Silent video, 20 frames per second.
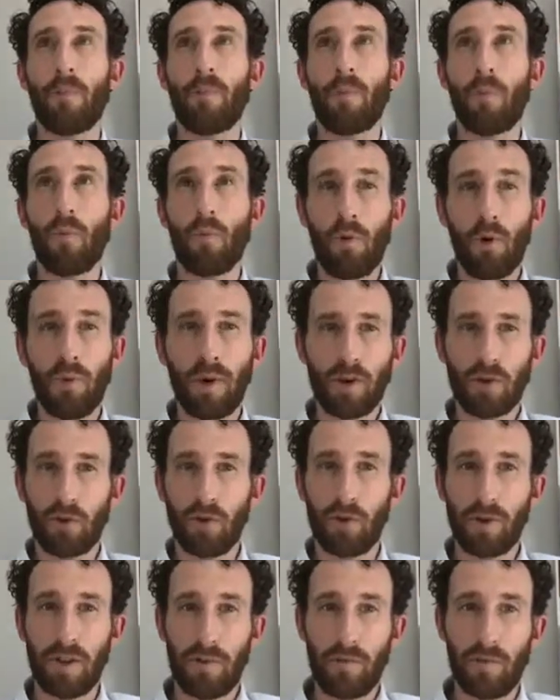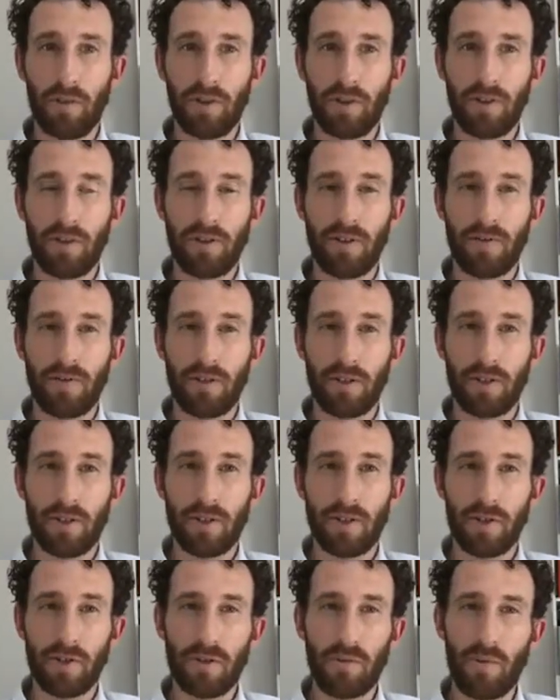what we truly want
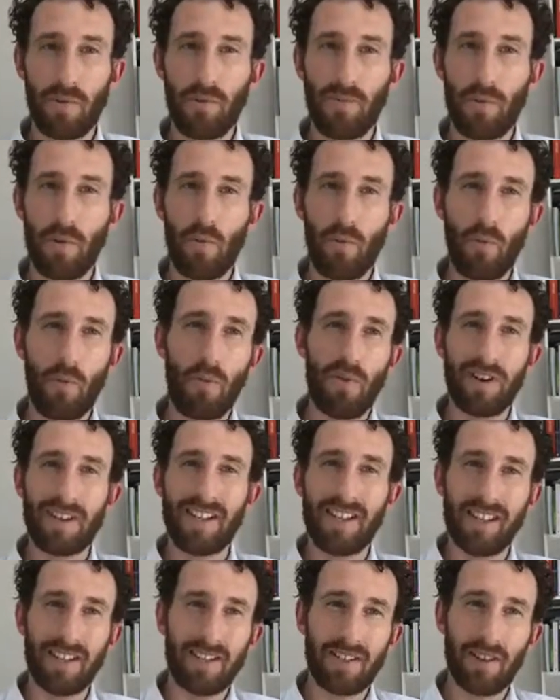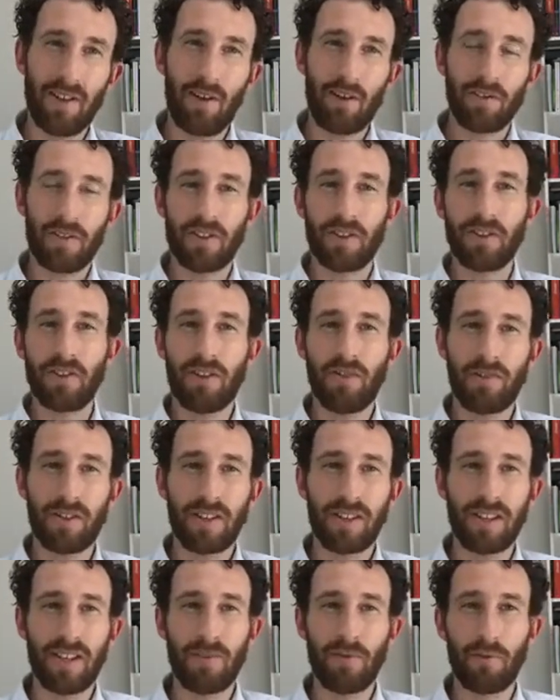versus what is on the
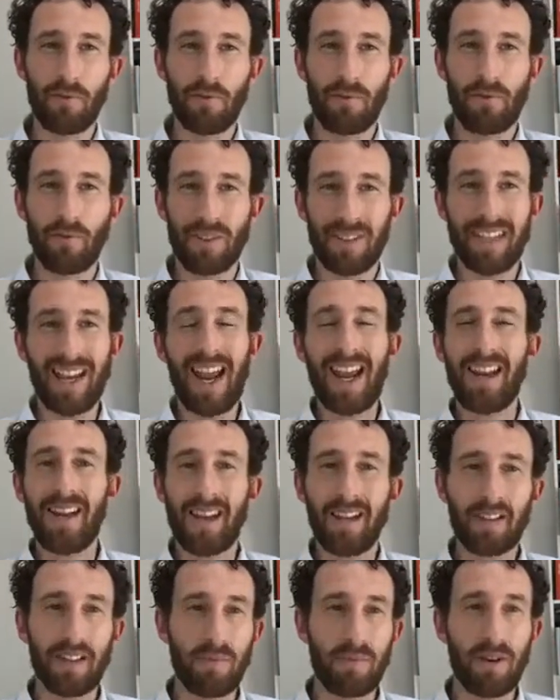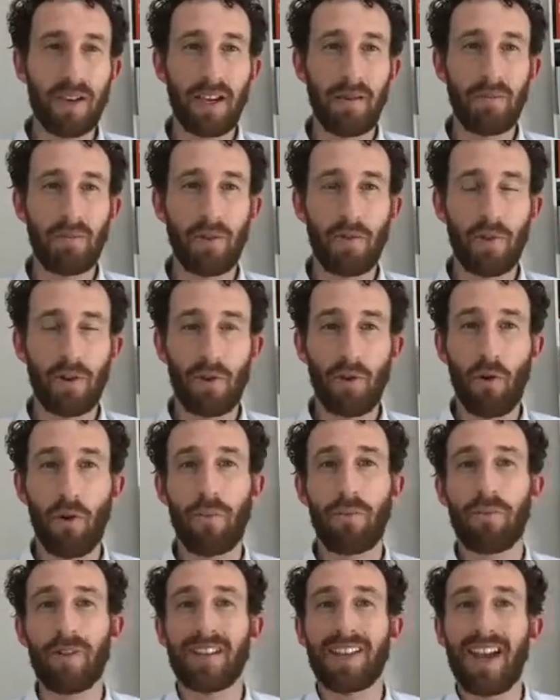surface level pretending to be important or
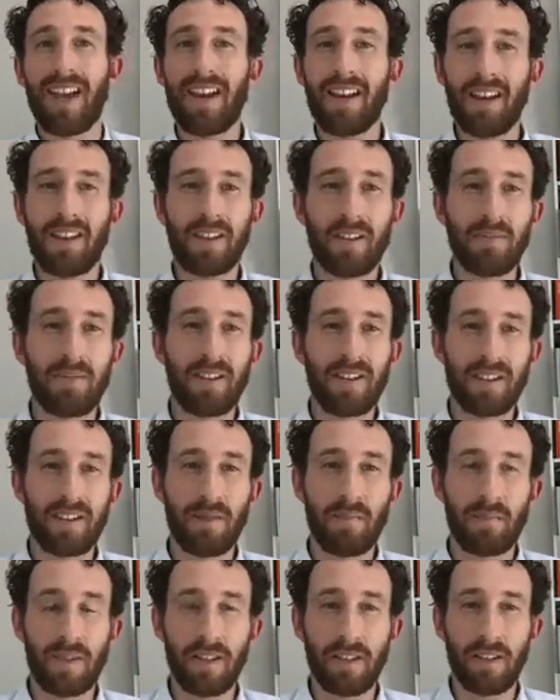pretending to be something